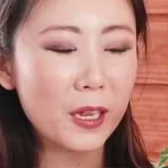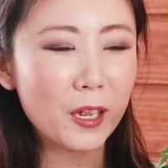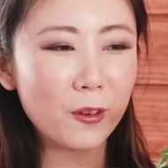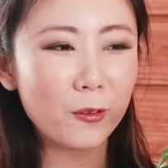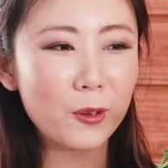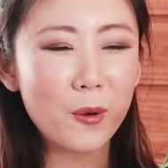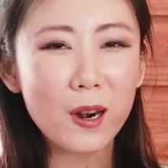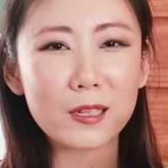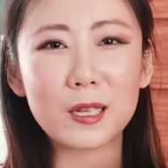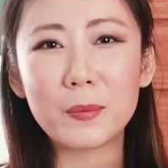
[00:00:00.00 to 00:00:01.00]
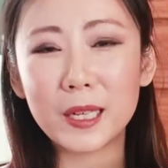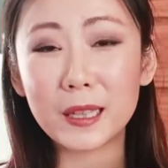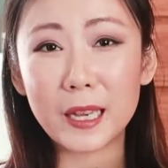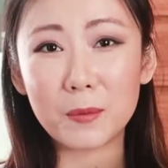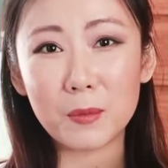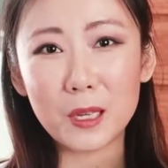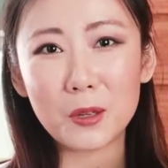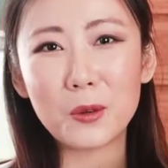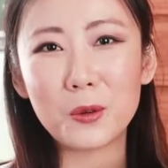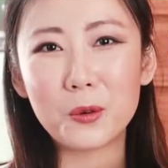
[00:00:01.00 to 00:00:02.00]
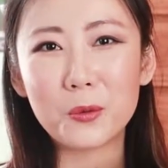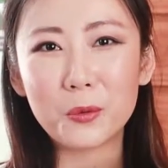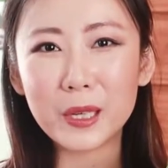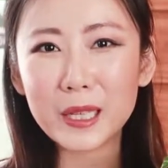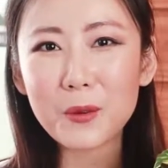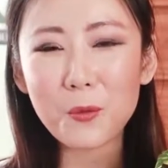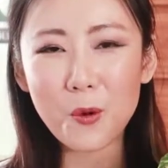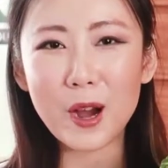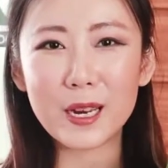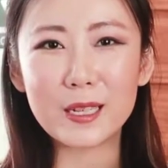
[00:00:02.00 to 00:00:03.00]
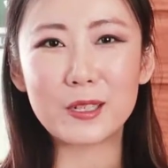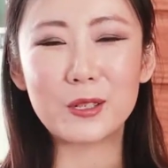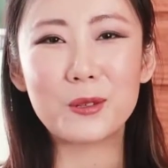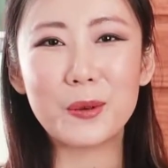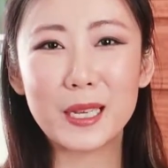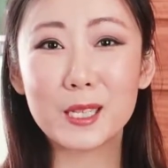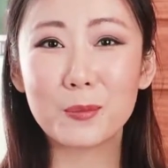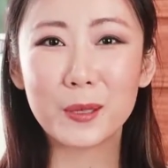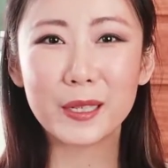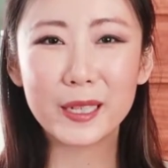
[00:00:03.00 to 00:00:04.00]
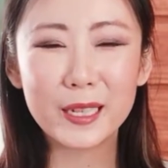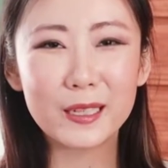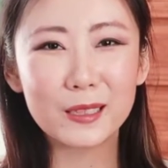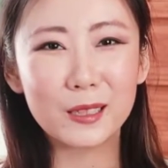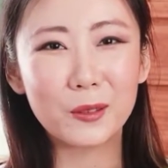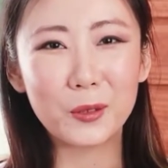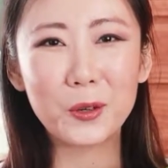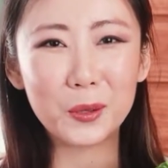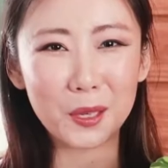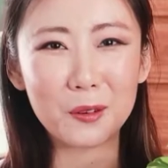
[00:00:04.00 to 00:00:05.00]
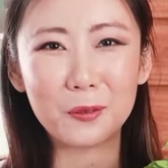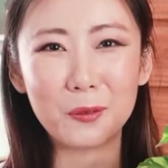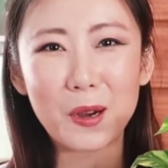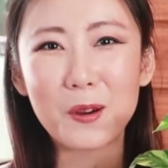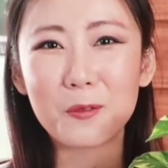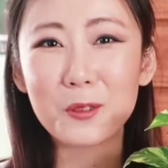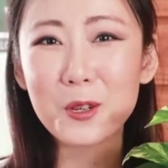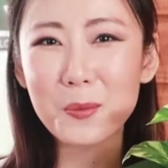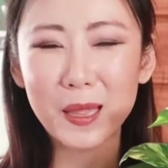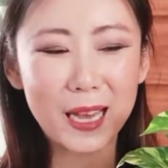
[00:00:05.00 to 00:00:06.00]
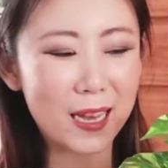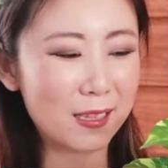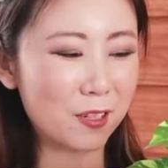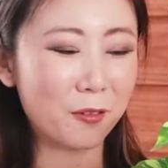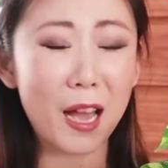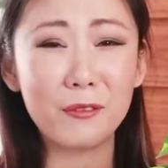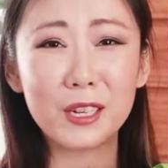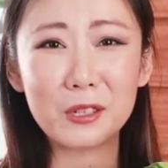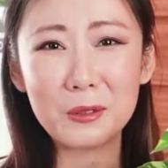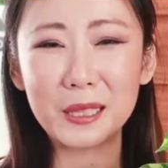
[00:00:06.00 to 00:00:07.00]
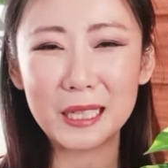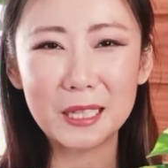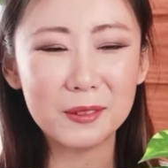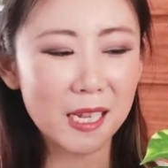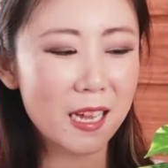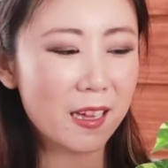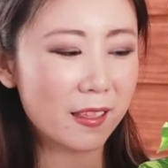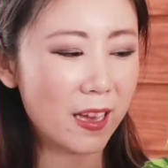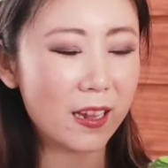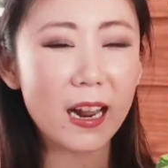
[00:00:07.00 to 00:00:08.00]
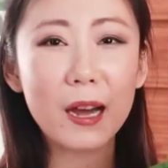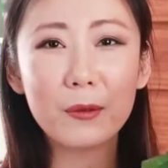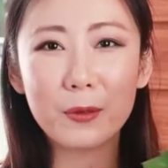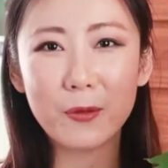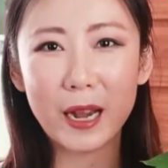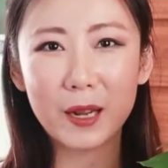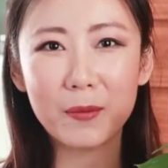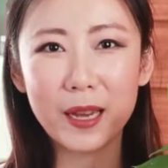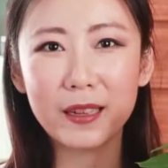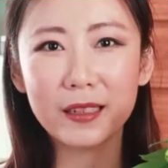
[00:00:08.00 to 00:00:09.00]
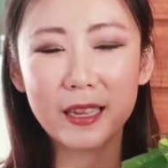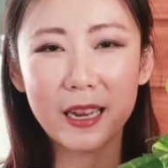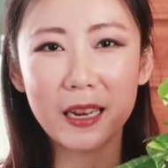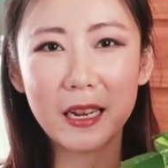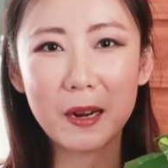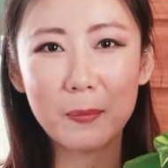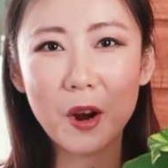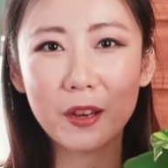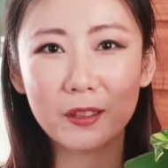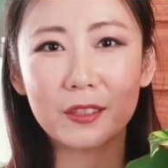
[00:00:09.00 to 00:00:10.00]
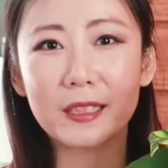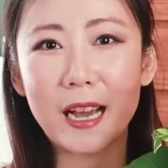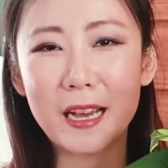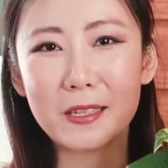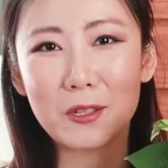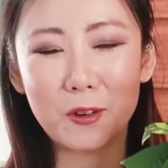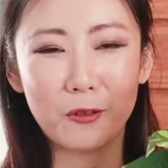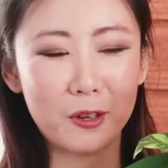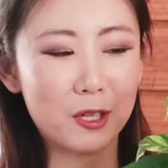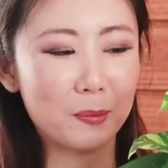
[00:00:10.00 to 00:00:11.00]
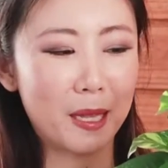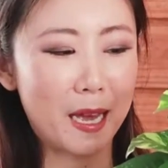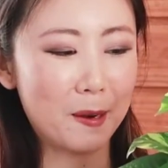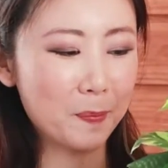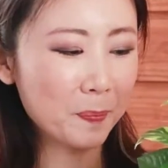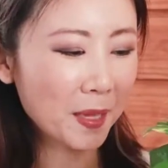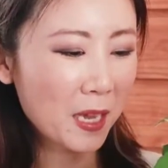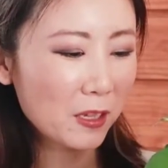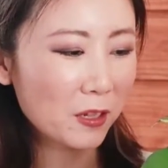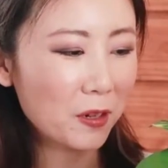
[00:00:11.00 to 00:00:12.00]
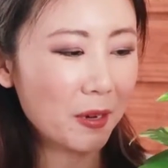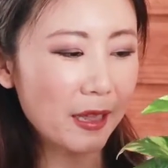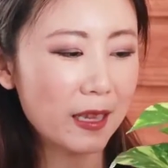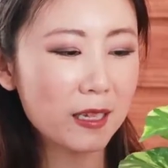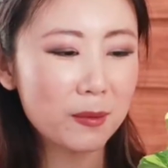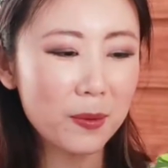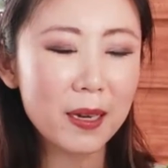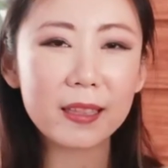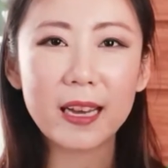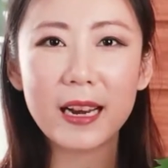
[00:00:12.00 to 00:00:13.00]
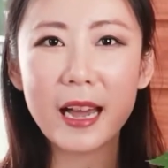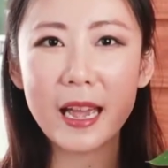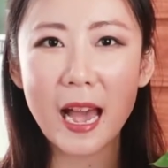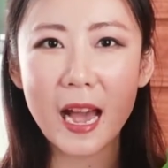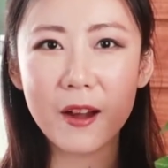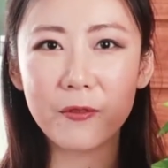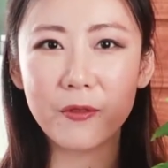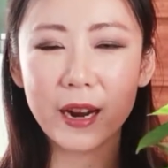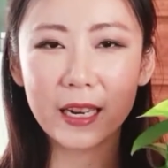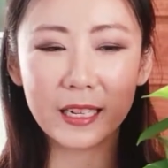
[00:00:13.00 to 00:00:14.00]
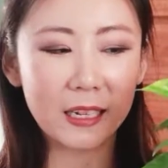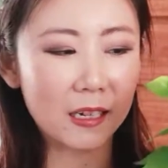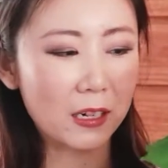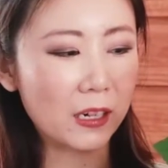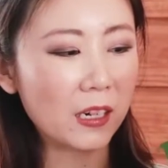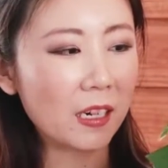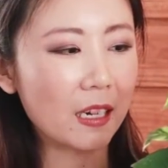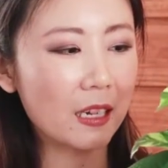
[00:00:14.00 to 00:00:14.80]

if you are somebody like me who really wanted to experience the growth of new plants, of having new leaves, then I would recommend getting a pothos as your first plant. So this one that I have right here